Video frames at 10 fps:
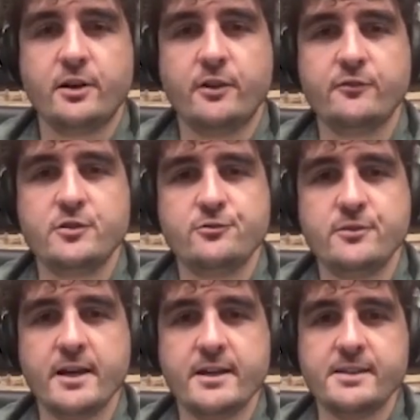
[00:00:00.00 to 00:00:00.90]
of
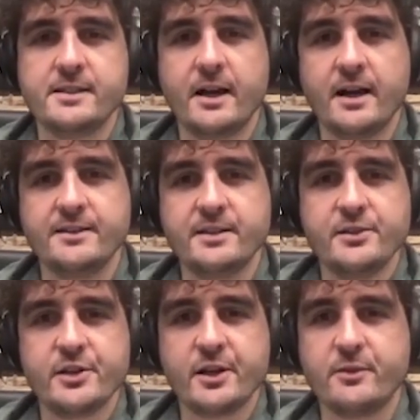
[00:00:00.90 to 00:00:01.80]
today's
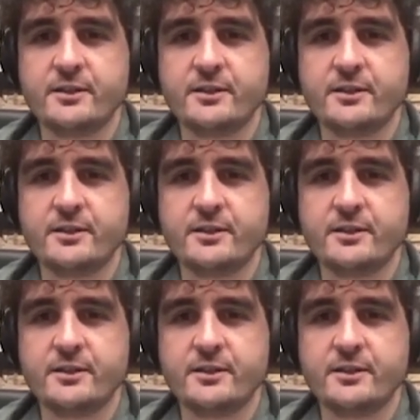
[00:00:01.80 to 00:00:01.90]
IT Jam.